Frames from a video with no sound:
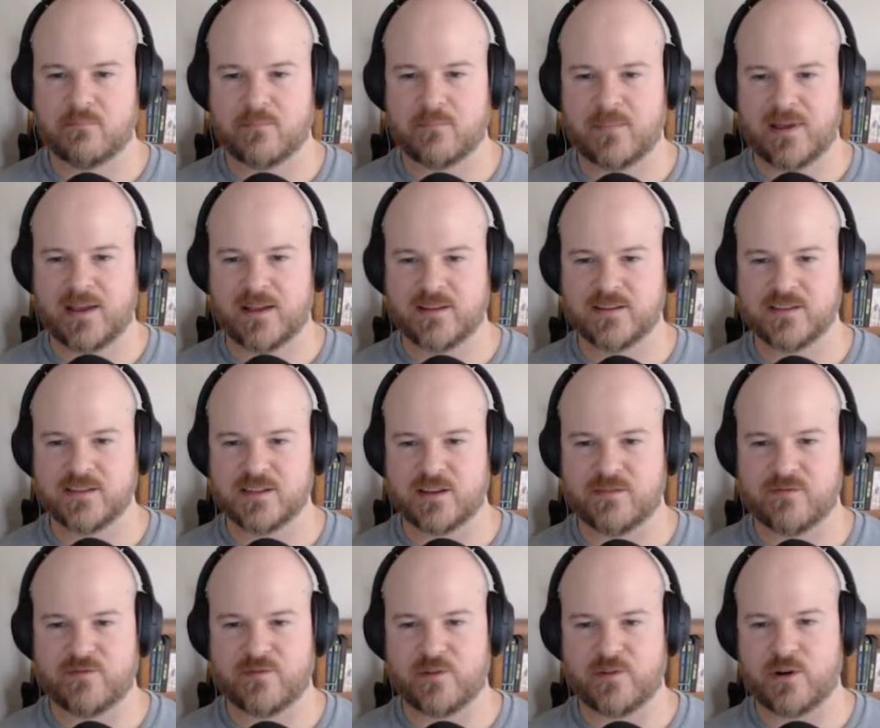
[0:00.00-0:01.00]
Mounds
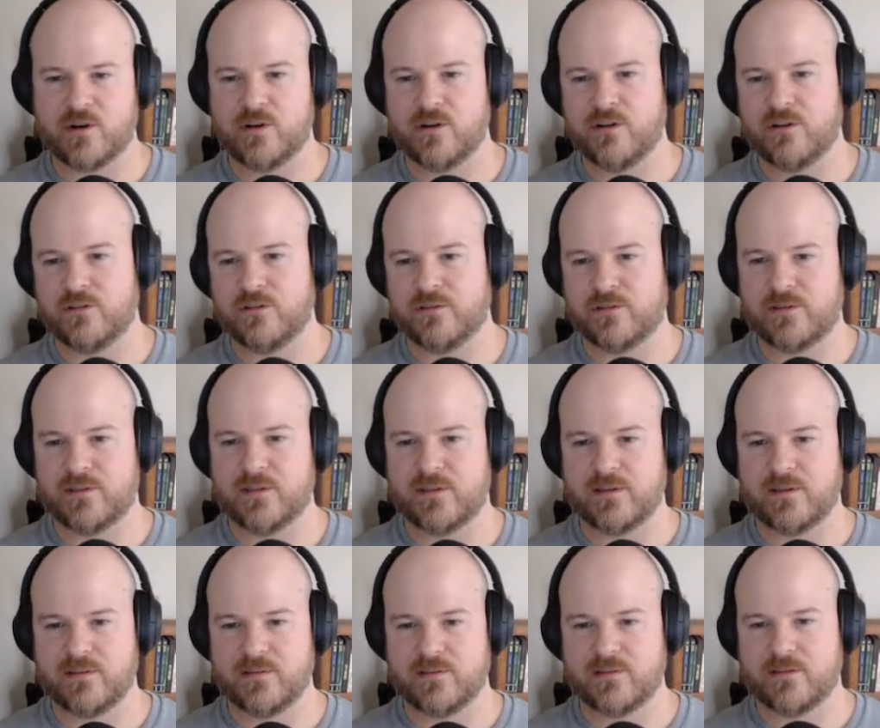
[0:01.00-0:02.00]
of earth
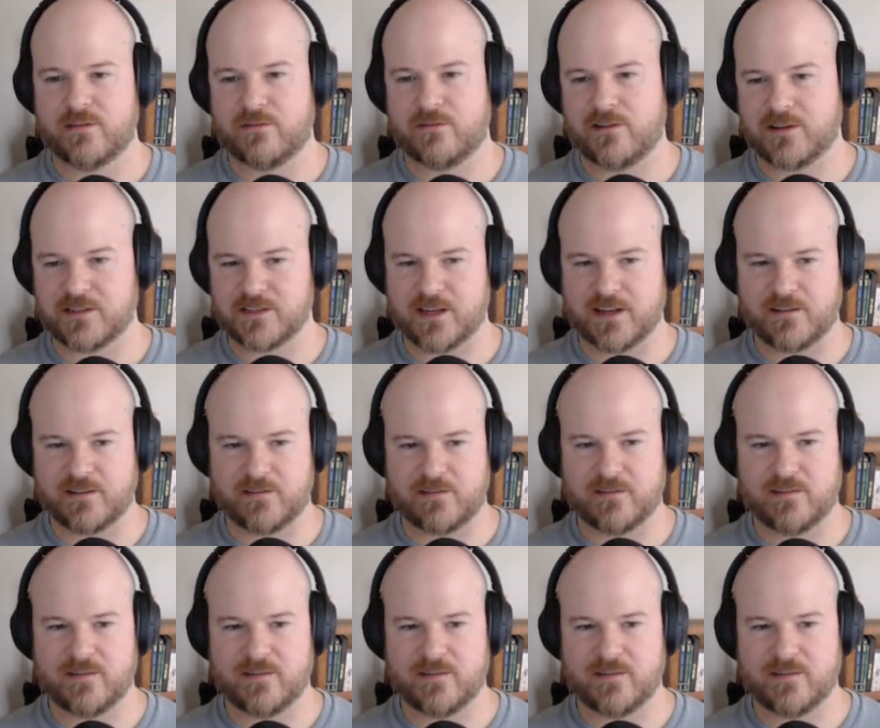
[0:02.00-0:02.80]
thrust out